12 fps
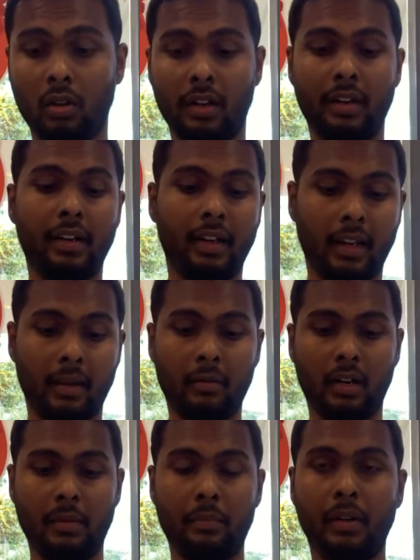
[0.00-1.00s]
this chocolate
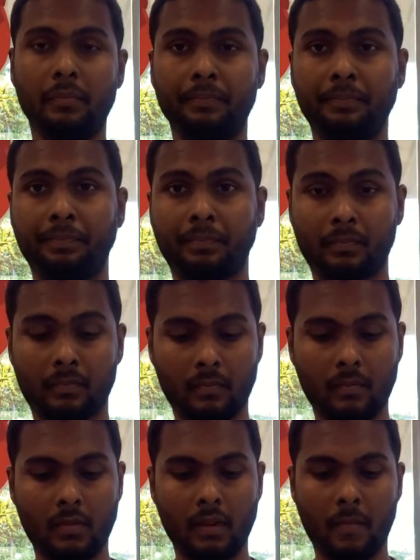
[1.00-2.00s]
milk now, guys.